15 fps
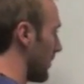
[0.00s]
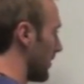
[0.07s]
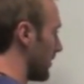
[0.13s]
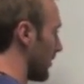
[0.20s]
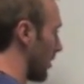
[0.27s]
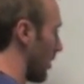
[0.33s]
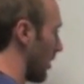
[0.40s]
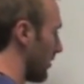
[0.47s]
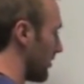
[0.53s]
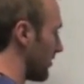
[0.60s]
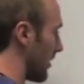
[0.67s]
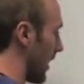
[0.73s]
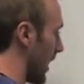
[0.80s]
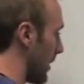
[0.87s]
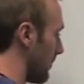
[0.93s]
It means they're all the
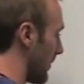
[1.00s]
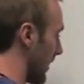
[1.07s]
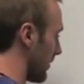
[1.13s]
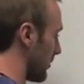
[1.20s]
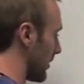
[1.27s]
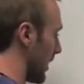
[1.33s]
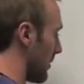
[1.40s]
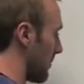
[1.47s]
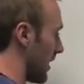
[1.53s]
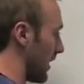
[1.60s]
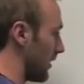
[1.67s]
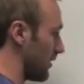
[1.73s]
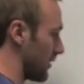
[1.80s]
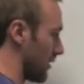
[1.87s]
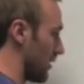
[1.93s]
same. That's what that
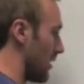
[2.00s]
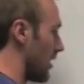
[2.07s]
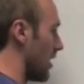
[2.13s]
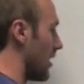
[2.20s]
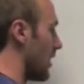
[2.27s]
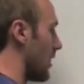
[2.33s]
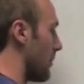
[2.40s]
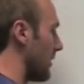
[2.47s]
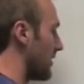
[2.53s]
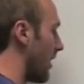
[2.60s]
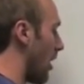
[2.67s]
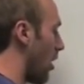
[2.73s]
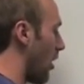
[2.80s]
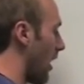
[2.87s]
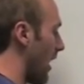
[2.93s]
means. It means
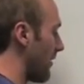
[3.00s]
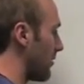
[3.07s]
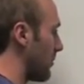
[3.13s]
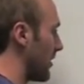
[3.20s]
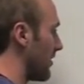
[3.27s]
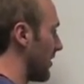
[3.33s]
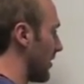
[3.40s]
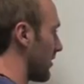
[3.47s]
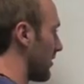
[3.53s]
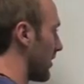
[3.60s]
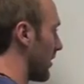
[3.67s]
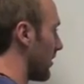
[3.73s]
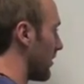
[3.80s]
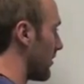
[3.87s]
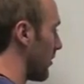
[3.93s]
they all have to be
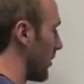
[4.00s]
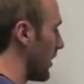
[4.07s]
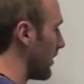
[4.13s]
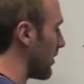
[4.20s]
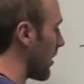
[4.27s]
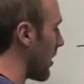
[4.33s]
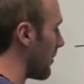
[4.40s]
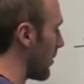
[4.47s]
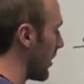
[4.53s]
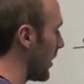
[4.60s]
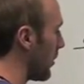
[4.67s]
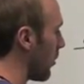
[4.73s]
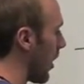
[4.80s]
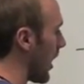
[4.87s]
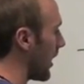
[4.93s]
60. So anytime they're
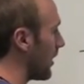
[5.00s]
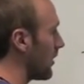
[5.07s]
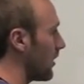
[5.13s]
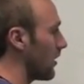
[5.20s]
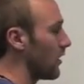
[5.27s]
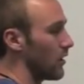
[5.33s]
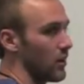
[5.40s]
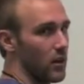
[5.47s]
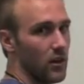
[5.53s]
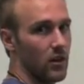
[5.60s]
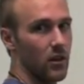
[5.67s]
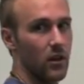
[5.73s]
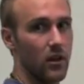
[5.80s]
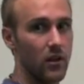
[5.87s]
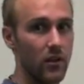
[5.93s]
equiangular,
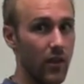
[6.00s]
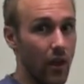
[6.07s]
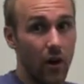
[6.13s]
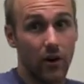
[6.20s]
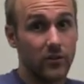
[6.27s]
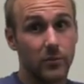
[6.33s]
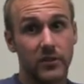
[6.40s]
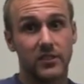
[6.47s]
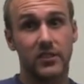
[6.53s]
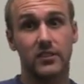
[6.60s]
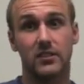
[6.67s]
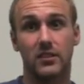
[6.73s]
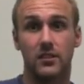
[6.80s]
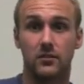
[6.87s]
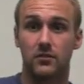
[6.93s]
they all have to be
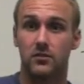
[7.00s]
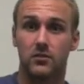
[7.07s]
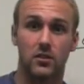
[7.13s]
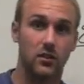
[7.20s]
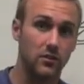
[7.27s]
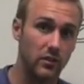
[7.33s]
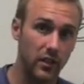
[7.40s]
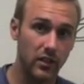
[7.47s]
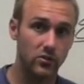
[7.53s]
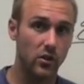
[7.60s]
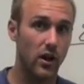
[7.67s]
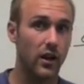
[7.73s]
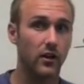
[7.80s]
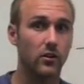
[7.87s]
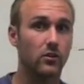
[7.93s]
60. So any
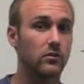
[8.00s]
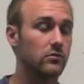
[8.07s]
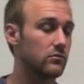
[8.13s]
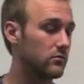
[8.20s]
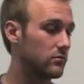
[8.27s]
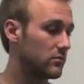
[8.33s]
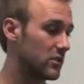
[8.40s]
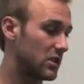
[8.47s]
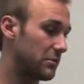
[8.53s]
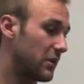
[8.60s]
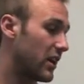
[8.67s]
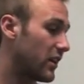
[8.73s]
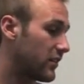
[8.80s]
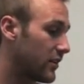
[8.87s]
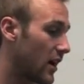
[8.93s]
triangle, since the
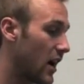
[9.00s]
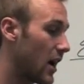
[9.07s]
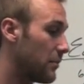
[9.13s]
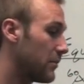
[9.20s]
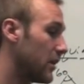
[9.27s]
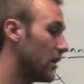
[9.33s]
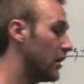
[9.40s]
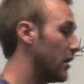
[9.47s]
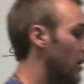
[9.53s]
beginning of time,